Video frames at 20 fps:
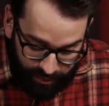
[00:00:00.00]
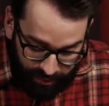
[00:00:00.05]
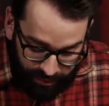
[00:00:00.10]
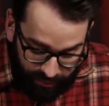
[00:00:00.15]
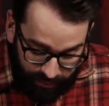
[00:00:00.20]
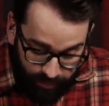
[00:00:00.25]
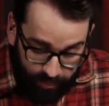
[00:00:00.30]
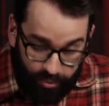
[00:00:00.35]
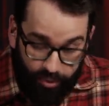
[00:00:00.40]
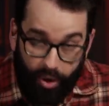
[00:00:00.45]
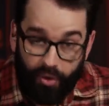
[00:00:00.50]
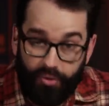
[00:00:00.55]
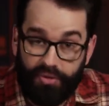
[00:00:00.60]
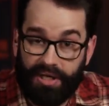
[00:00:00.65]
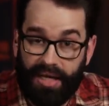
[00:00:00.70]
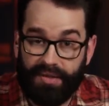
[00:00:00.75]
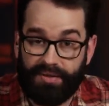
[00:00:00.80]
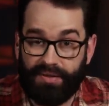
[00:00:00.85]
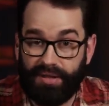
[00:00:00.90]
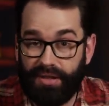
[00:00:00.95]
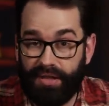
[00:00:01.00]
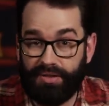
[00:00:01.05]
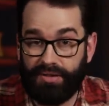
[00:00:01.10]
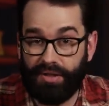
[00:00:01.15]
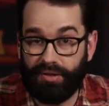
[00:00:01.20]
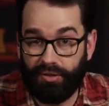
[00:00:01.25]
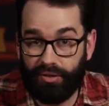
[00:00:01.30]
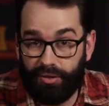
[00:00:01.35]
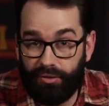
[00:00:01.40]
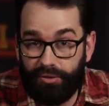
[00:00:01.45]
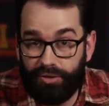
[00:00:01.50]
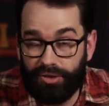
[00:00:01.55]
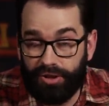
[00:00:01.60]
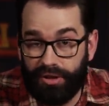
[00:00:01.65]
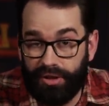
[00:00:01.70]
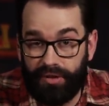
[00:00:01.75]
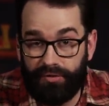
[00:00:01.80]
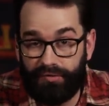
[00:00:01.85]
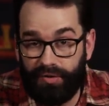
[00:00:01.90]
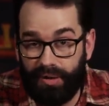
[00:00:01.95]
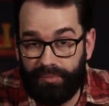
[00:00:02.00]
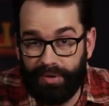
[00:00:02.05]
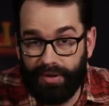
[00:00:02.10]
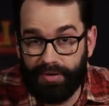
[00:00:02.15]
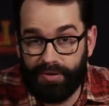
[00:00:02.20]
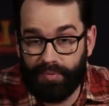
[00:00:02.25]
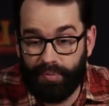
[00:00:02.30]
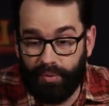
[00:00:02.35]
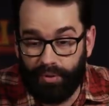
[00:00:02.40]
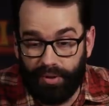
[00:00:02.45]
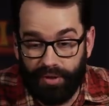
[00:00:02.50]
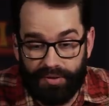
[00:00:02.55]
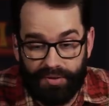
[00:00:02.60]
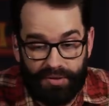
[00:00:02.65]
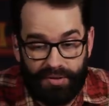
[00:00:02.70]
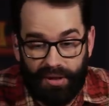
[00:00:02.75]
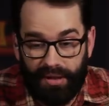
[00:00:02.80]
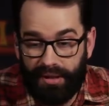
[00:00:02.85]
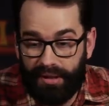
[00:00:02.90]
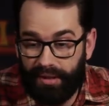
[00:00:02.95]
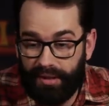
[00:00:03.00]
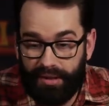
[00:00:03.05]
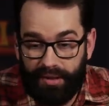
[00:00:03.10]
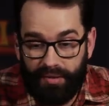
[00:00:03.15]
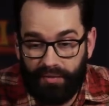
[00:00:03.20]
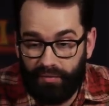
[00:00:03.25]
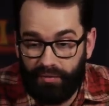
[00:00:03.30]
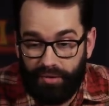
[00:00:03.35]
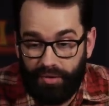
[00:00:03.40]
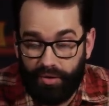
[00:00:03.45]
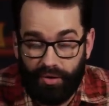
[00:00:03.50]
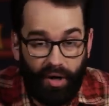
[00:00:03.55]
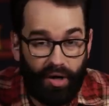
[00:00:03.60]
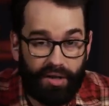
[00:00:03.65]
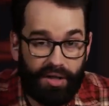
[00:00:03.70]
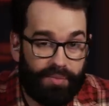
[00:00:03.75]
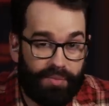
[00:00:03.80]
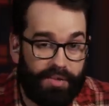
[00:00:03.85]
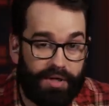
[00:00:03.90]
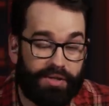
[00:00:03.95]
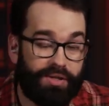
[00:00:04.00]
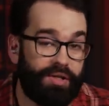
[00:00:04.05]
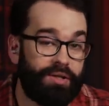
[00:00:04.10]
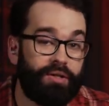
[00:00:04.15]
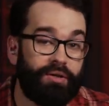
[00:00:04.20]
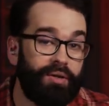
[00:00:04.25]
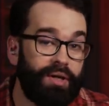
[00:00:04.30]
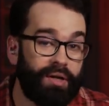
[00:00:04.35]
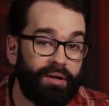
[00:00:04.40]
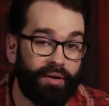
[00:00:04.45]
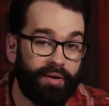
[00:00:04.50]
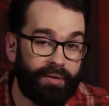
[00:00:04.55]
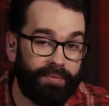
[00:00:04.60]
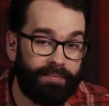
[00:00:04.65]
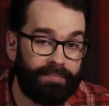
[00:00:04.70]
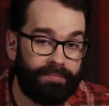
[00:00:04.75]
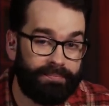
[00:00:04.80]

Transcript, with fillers: uh, protesting his inclusion in female sports, your argument is incoherent.